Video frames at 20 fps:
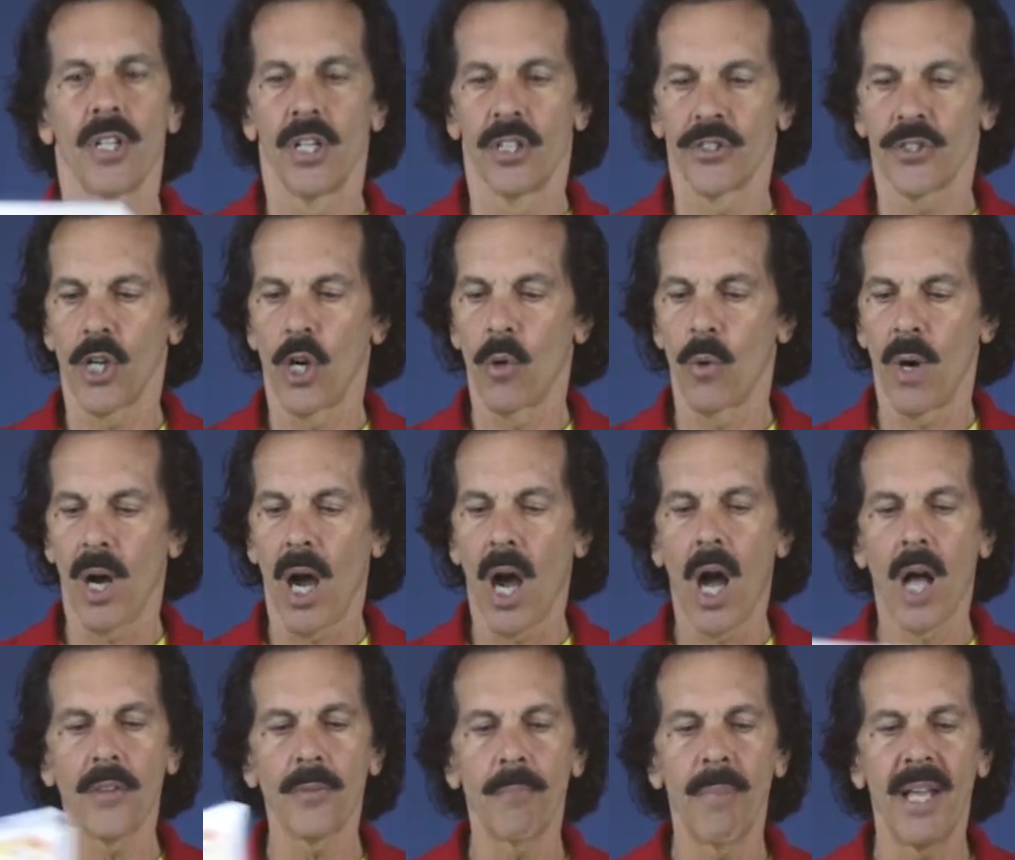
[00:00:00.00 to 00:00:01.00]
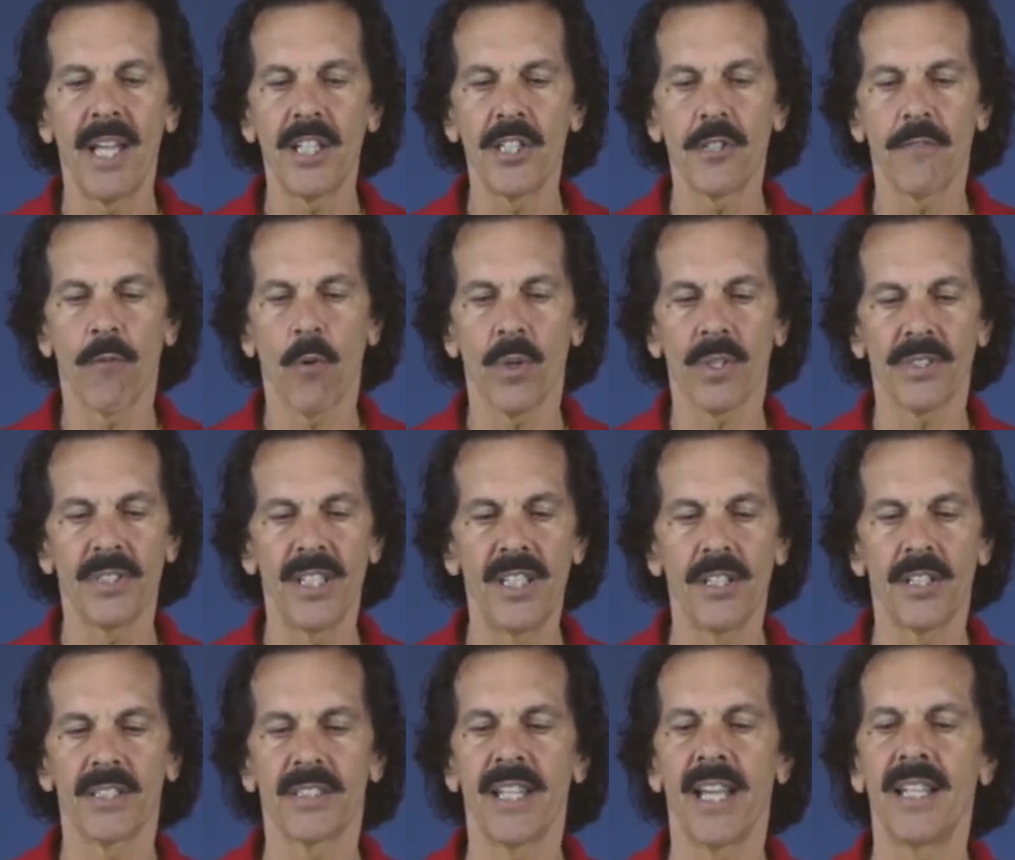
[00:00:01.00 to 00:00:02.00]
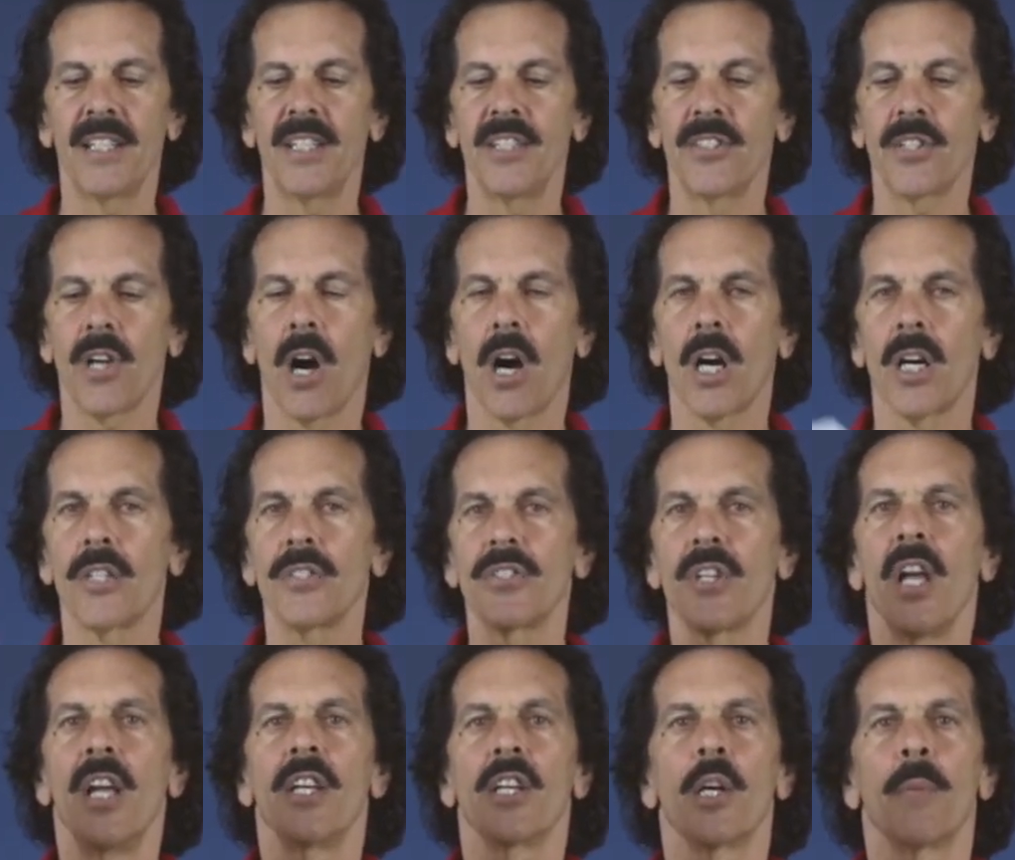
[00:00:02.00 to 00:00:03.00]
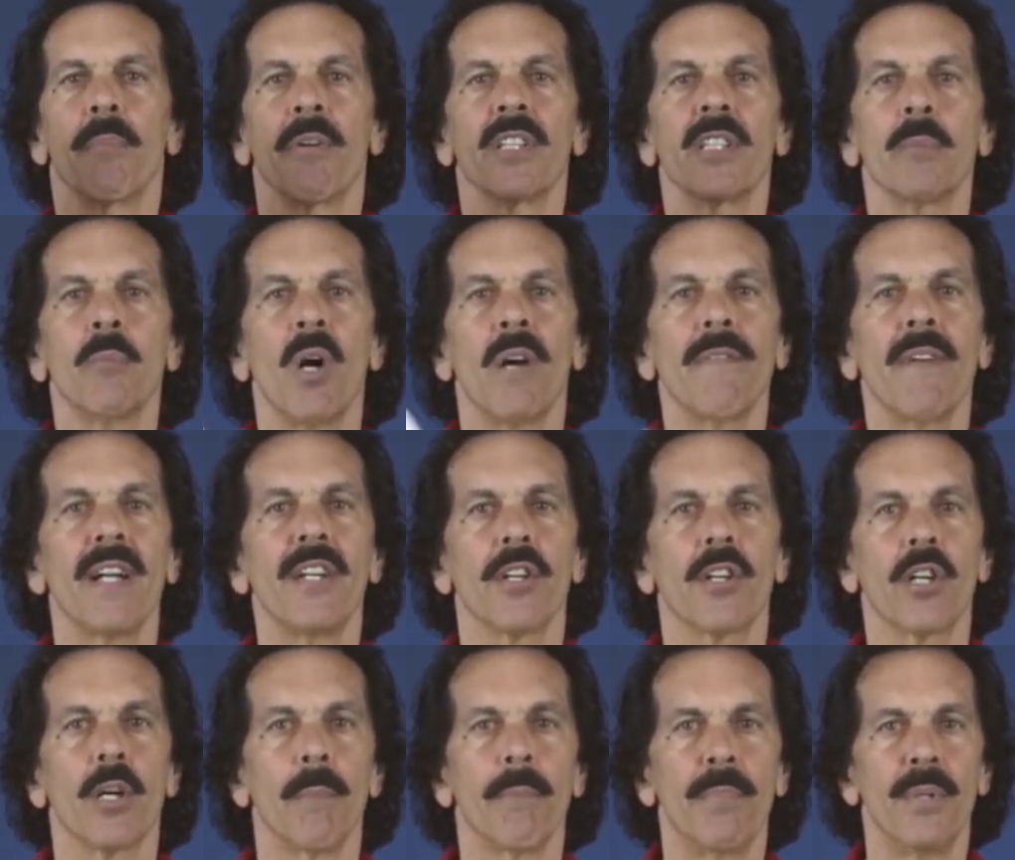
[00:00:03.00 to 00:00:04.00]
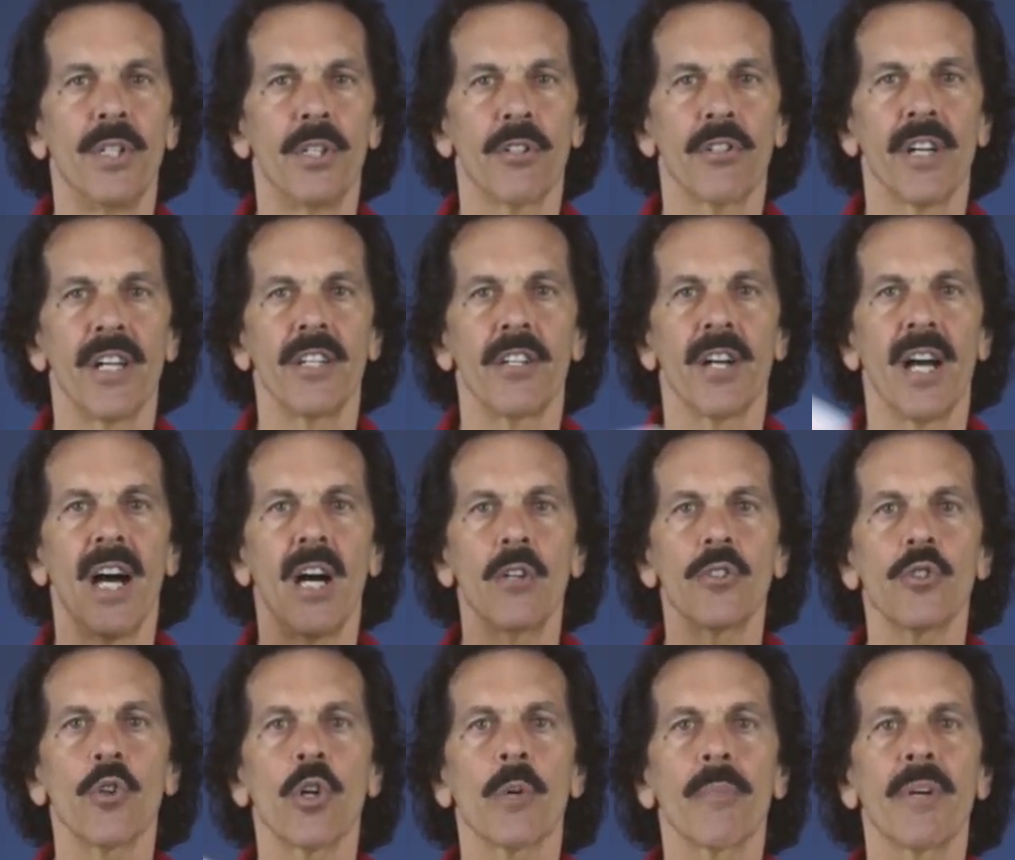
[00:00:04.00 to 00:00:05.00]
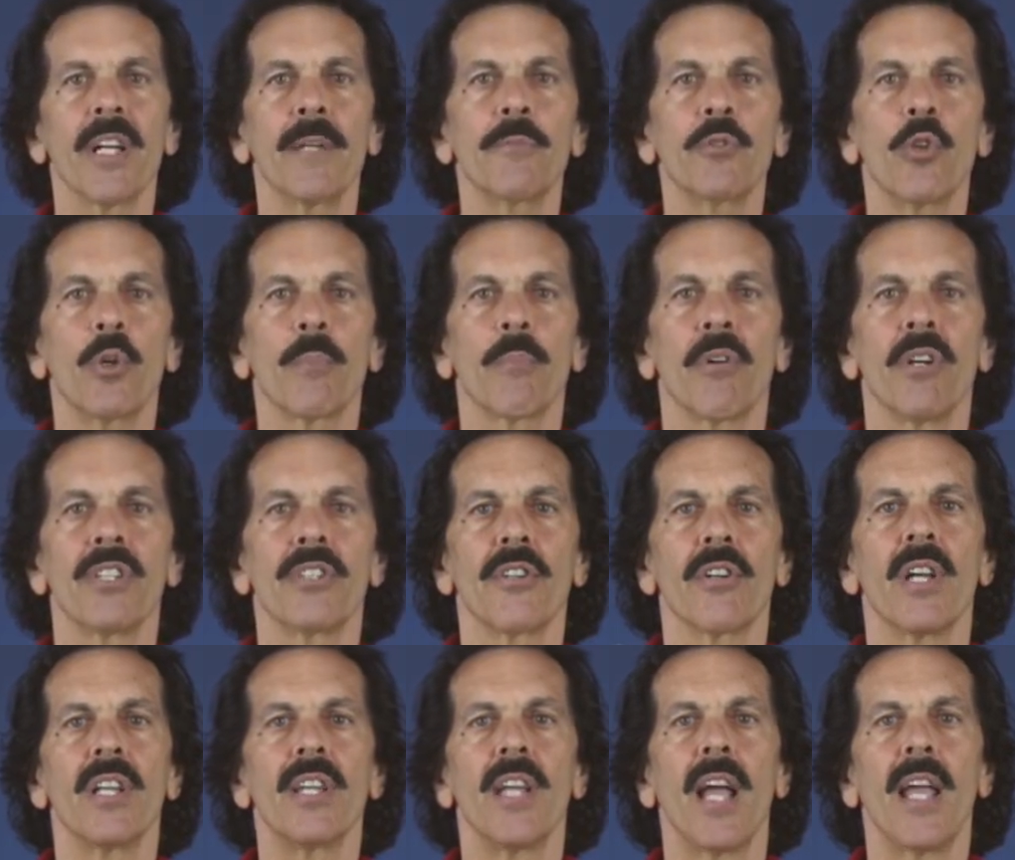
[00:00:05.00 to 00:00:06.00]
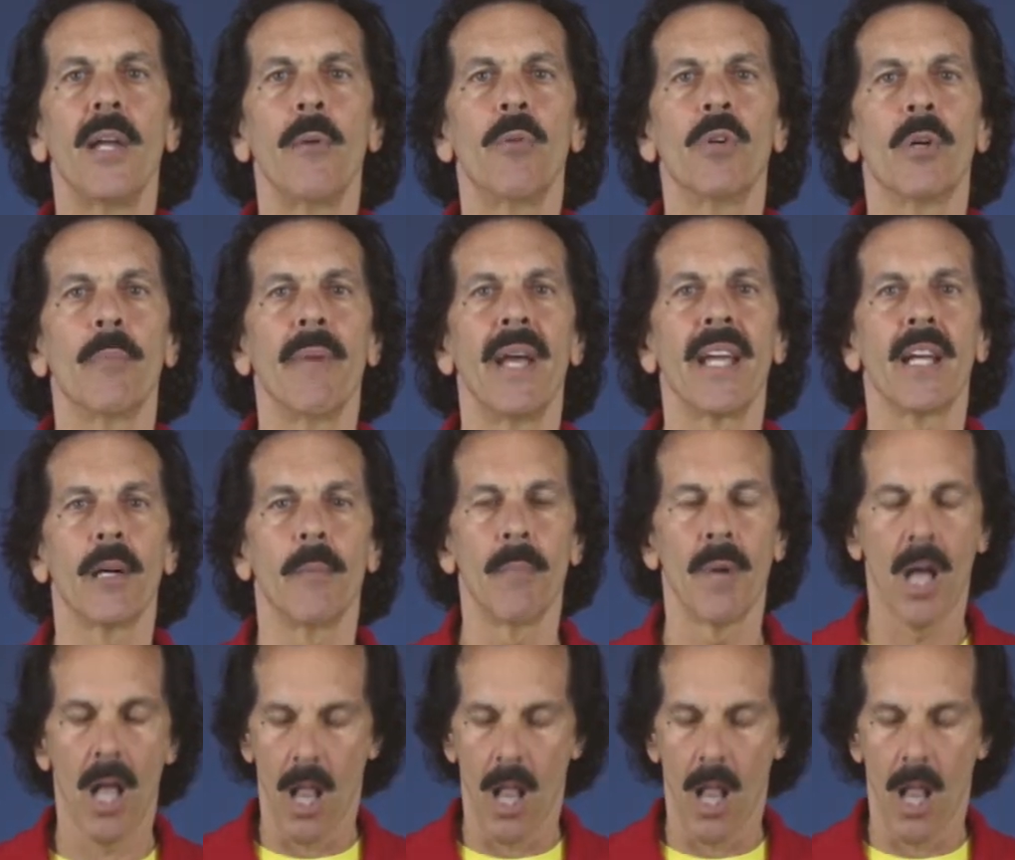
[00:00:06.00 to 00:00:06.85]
So on page 14, you can take these cards, you can print them off on your computer at your house or bring them to a printer and then you will make them